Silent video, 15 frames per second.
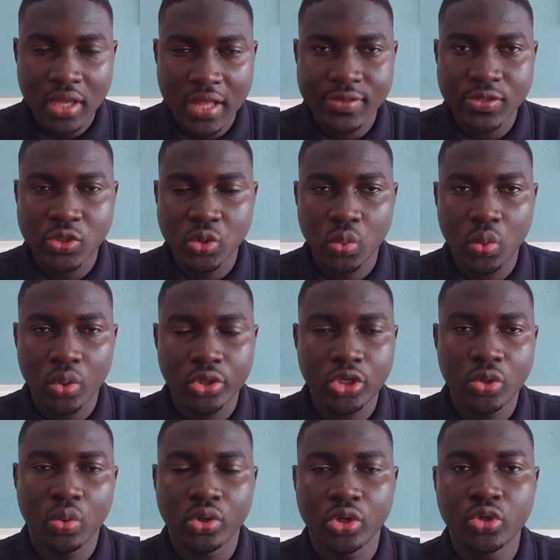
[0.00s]
And so what
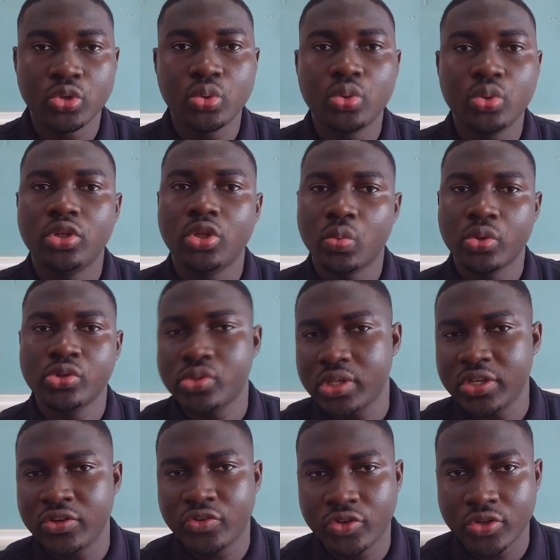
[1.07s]
do you want to do? You want
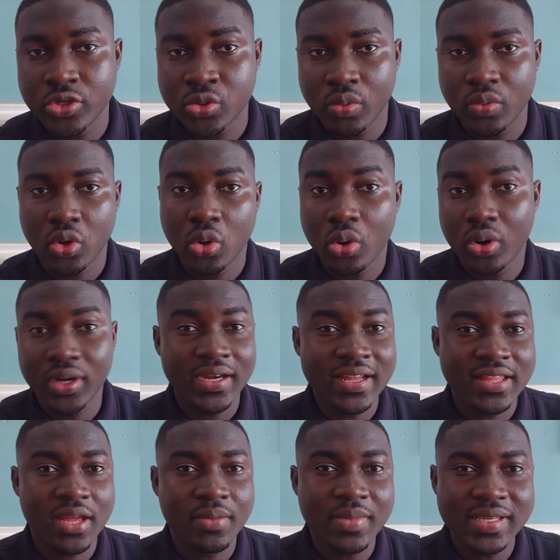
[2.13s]
to introduce what we call the
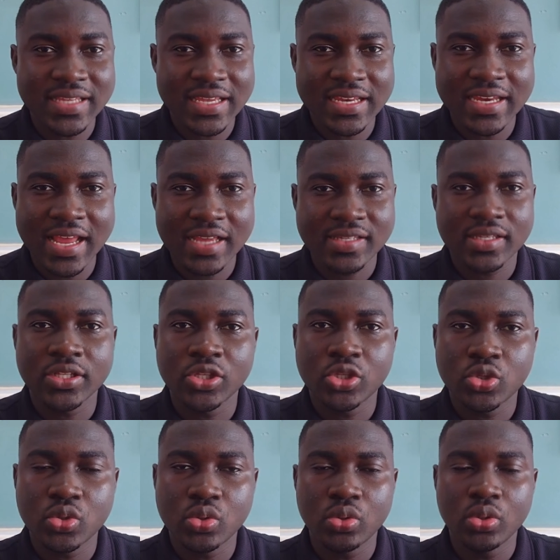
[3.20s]
database indexing
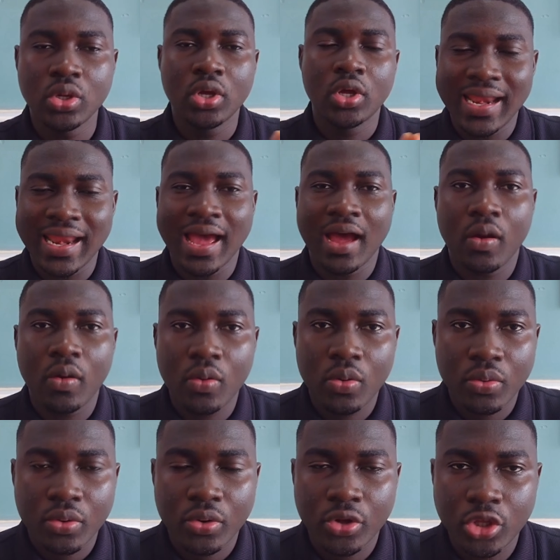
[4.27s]
to
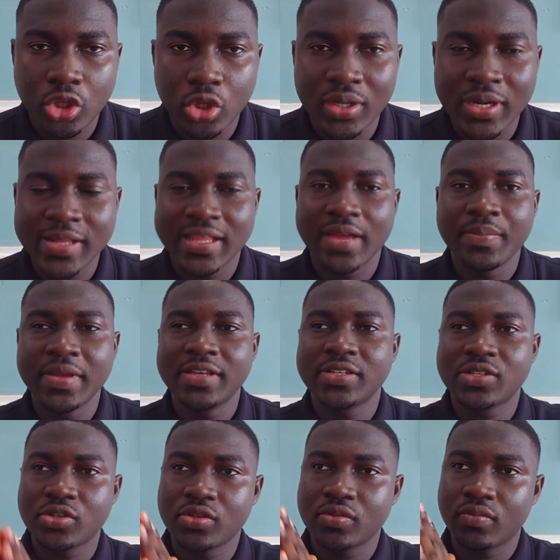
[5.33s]
allow your
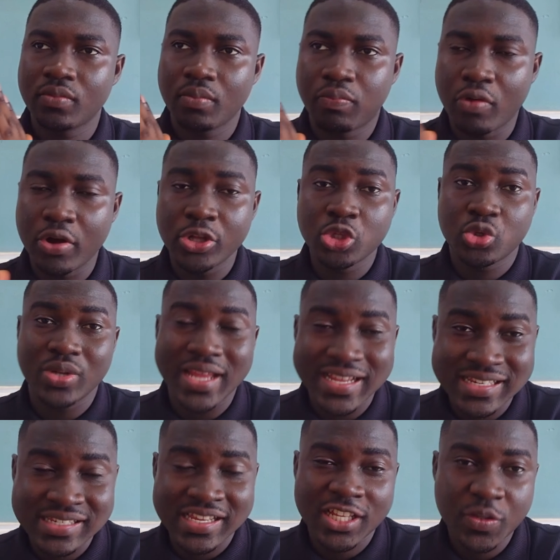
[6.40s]
database point to the
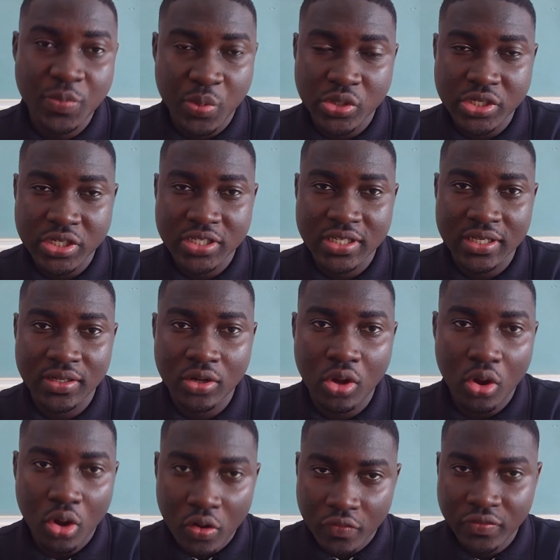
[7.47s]
exact position
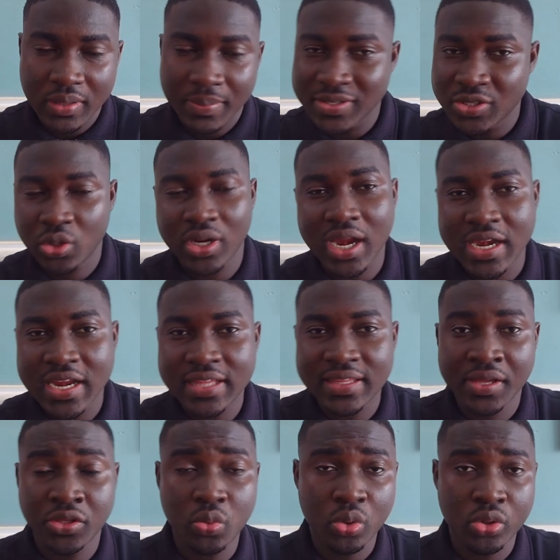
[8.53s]
of the particular
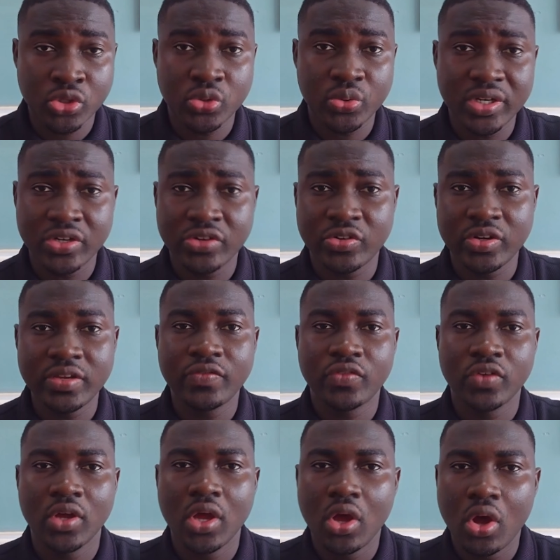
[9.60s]
data you want to
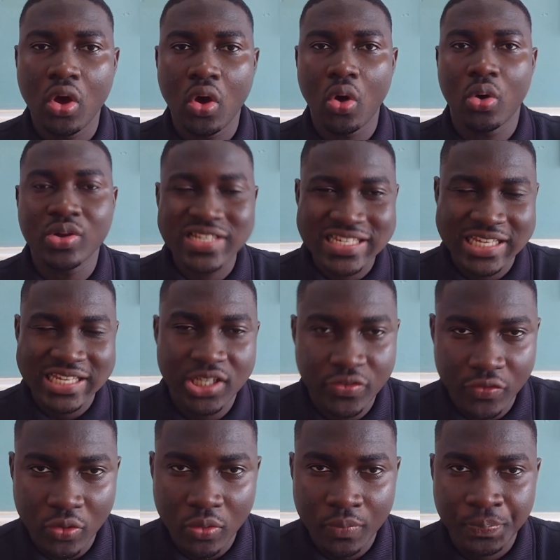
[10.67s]
retrieve or
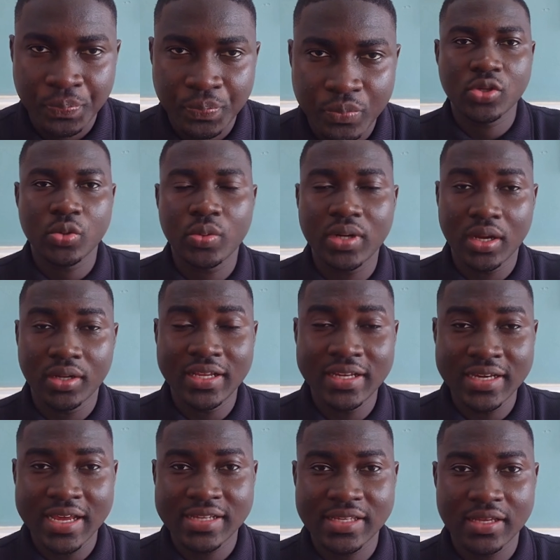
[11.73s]
search for. So without
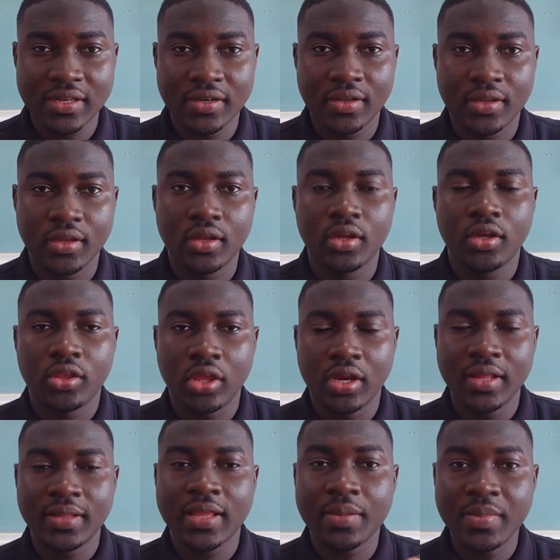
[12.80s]
indexing,
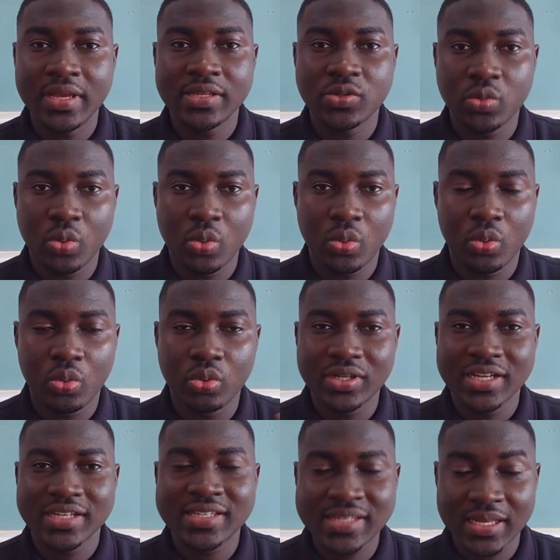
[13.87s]
your database will
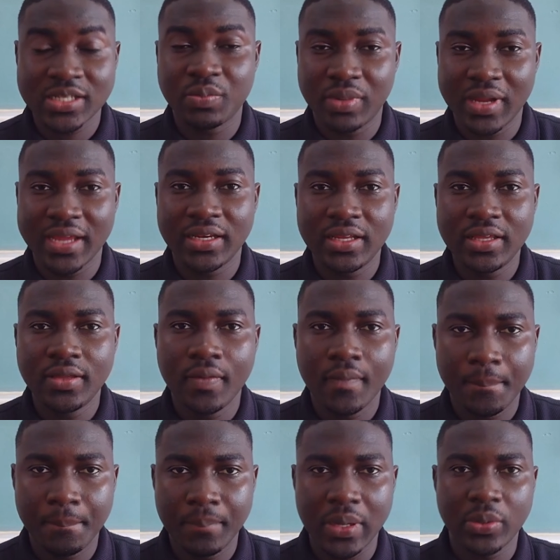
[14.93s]
just search
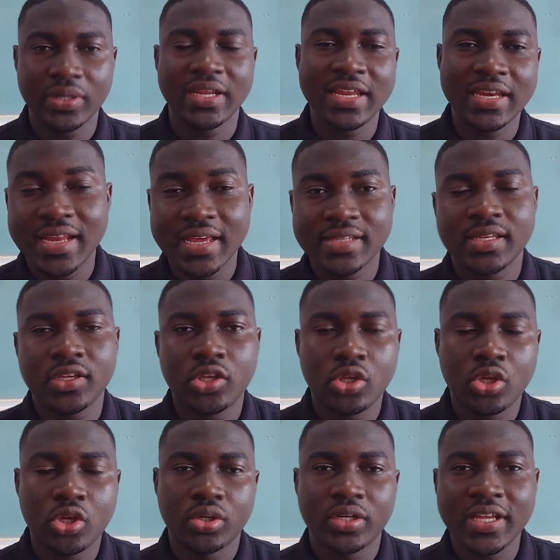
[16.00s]
blindly. But with
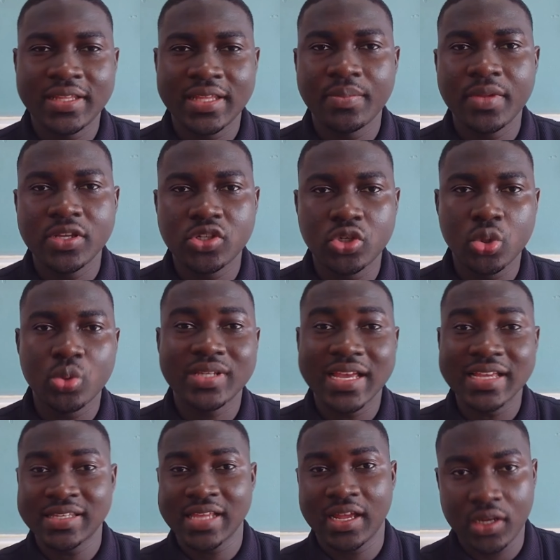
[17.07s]
indexing, your database knows
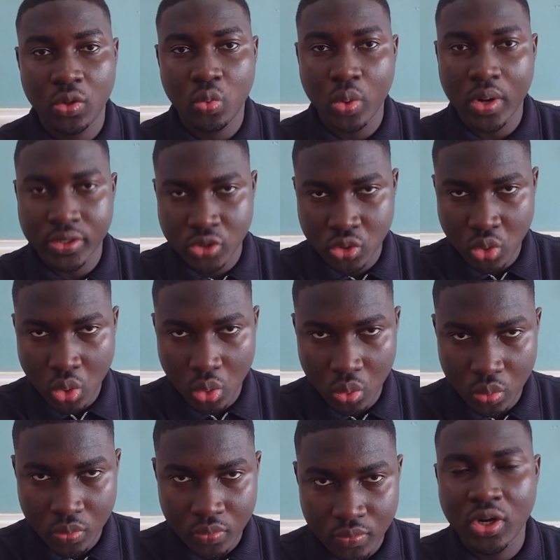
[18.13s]
exactly where to
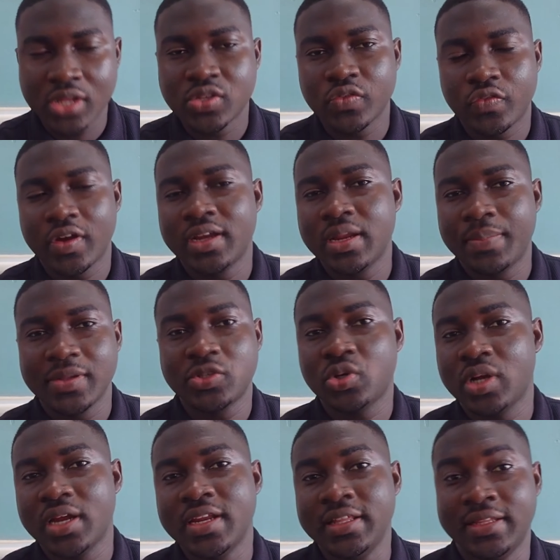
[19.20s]
go in order to find the
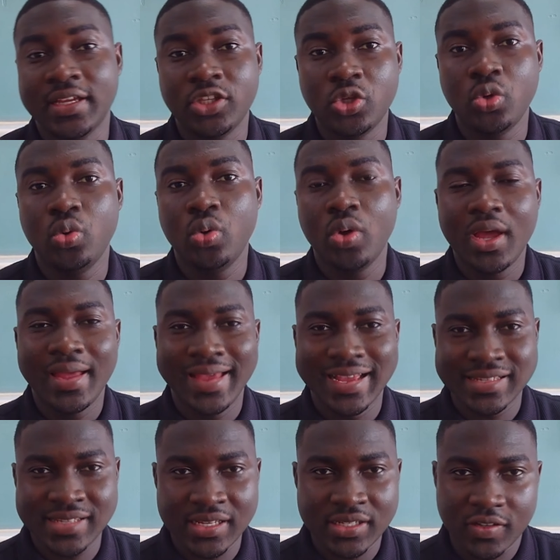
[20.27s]
particular data you
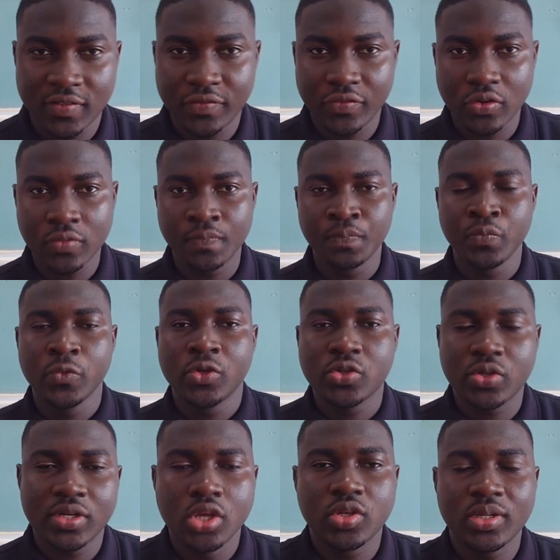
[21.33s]
are searching for.
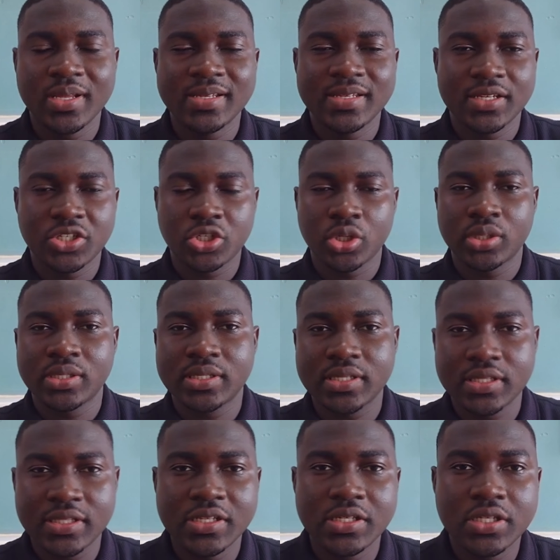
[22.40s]
So this is a
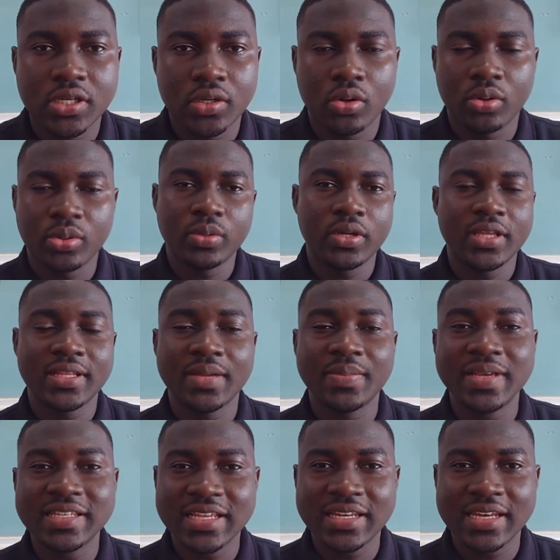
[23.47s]
short teaching on
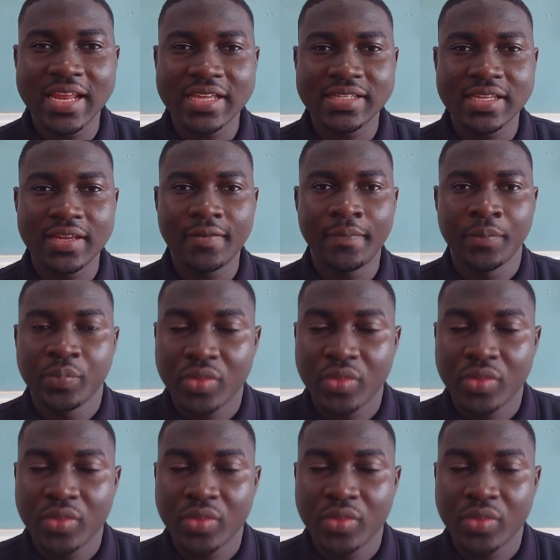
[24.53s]
database indexing.